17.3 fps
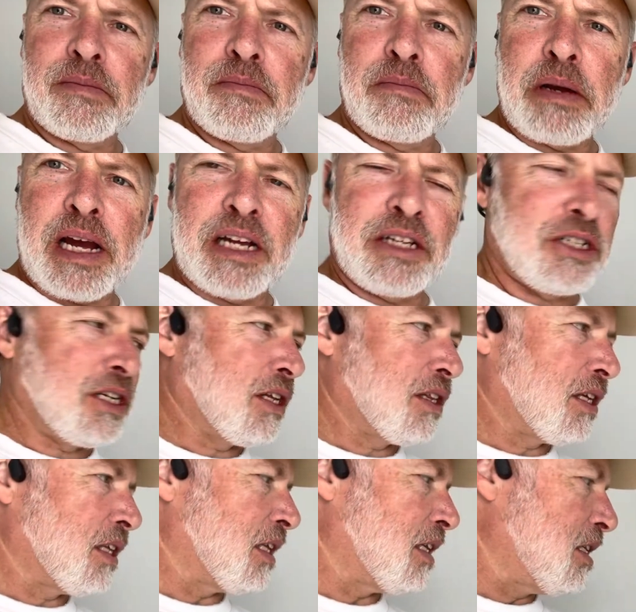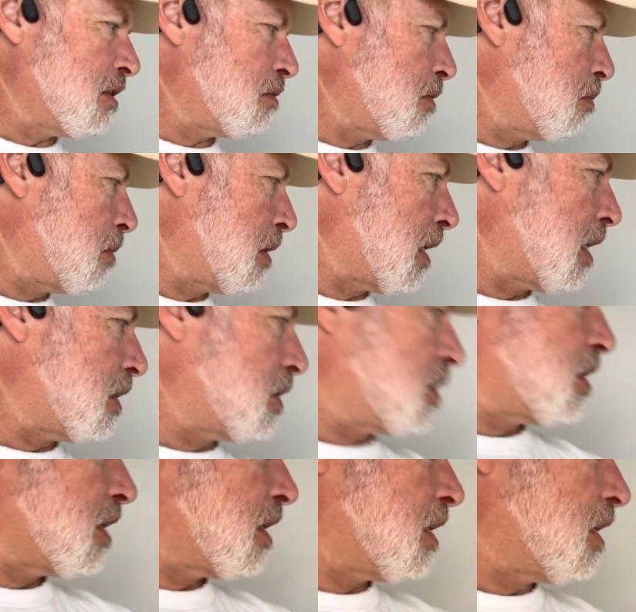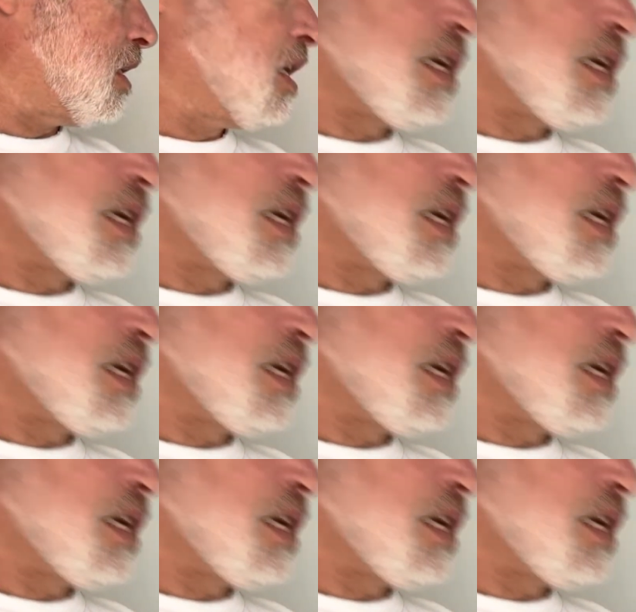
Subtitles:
patch anything that needs to be patched. And